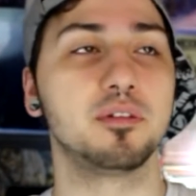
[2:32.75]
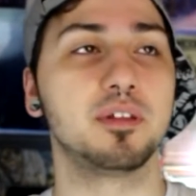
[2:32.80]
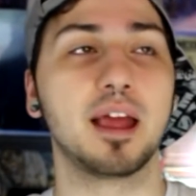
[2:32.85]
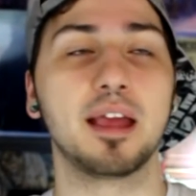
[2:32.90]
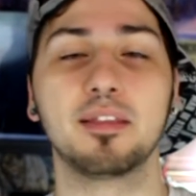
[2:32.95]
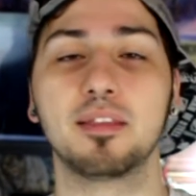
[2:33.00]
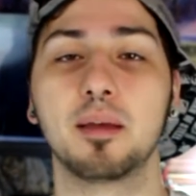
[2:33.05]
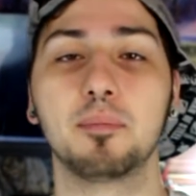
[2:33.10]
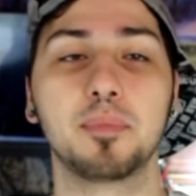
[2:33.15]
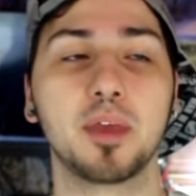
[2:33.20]

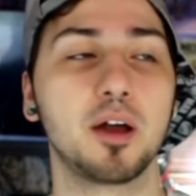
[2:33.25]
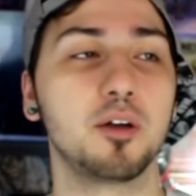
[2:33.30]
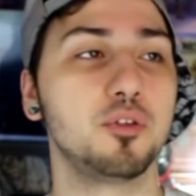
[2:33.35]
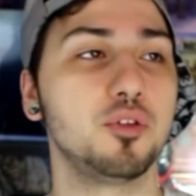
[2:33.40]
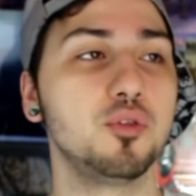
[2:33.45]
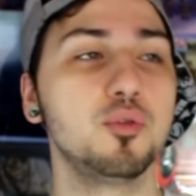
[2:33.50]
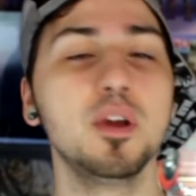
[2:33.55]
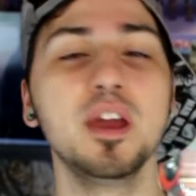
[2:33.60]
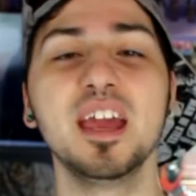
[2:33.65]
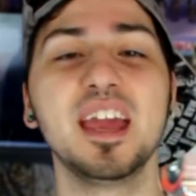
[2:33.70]
That I'm telling
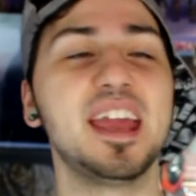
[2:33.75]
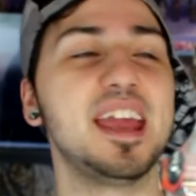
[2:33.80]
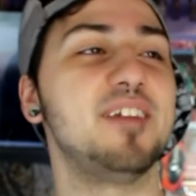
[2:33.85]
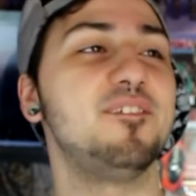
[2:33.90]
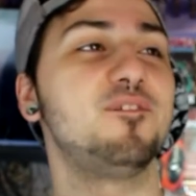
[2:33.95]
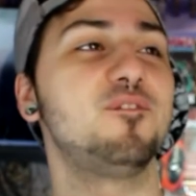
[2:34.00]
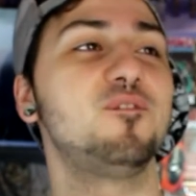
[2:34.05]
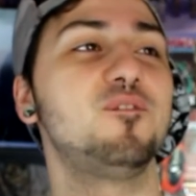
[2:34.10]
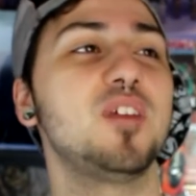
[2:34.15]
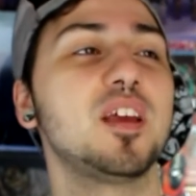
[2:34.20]
you,
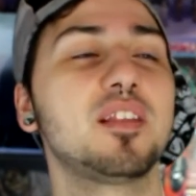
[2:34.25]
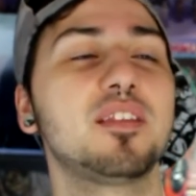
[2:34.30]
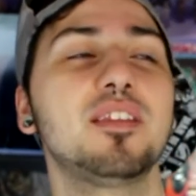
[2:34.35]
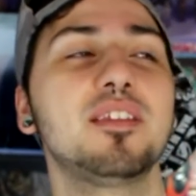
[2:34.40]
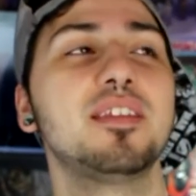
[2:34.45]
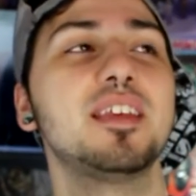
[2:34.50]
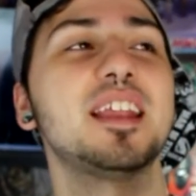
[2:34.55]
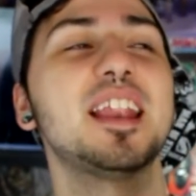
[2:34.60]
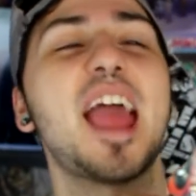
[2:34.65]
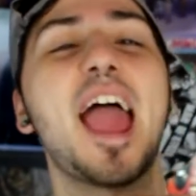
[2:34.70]
it
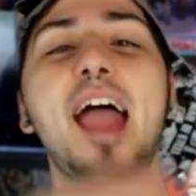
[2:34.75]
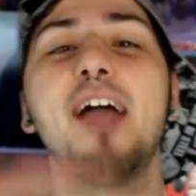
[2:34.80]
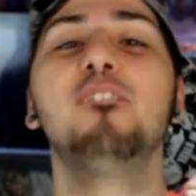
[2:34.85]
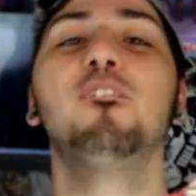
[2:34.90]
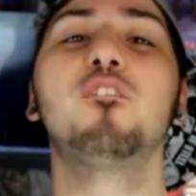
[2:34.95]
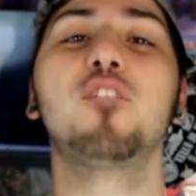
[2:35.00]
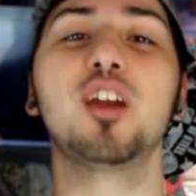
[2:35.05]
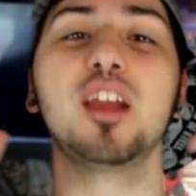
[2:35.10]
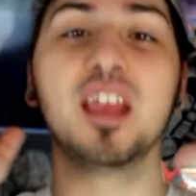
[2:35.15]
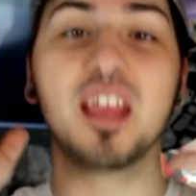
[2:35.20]
fixes it
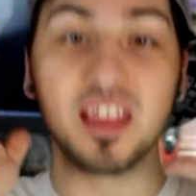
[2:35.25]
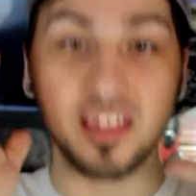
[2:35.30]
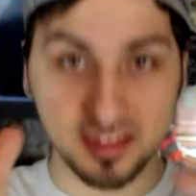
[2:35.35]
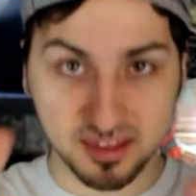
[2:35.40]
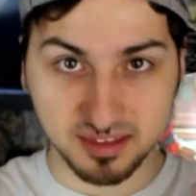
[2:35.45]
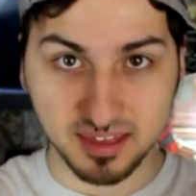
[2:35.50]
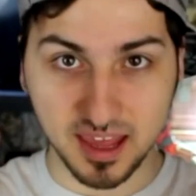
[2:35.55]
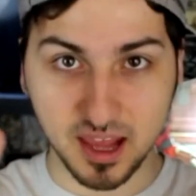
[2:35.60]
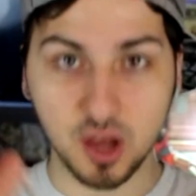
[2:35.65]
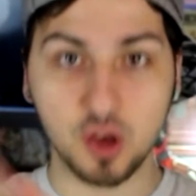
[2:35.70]
every
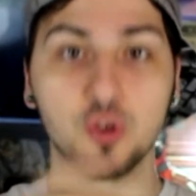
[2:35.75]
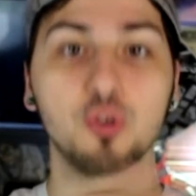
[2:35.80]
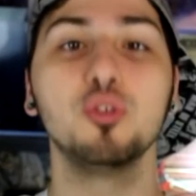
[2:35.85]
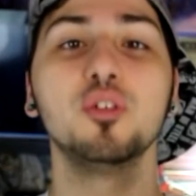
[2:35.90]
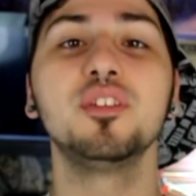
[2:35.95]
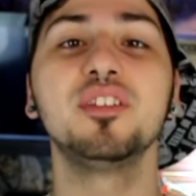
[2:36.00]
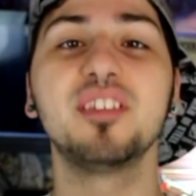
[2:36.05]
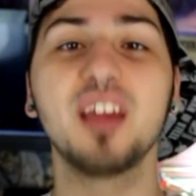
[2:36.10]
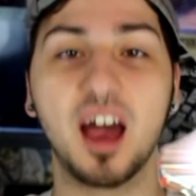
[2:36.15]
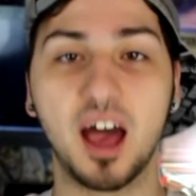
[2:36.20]
single
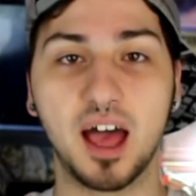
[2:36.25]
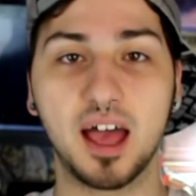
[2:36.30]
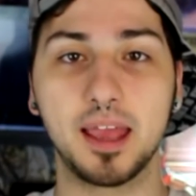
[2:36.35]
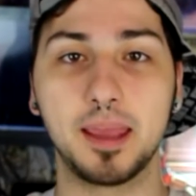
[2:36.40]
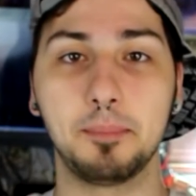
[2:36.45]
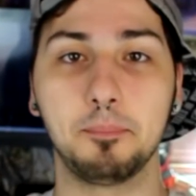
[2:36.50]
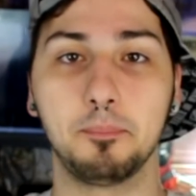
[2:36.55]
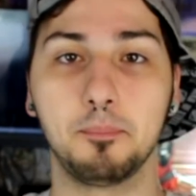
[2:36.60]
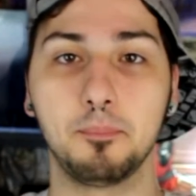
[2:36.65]
time.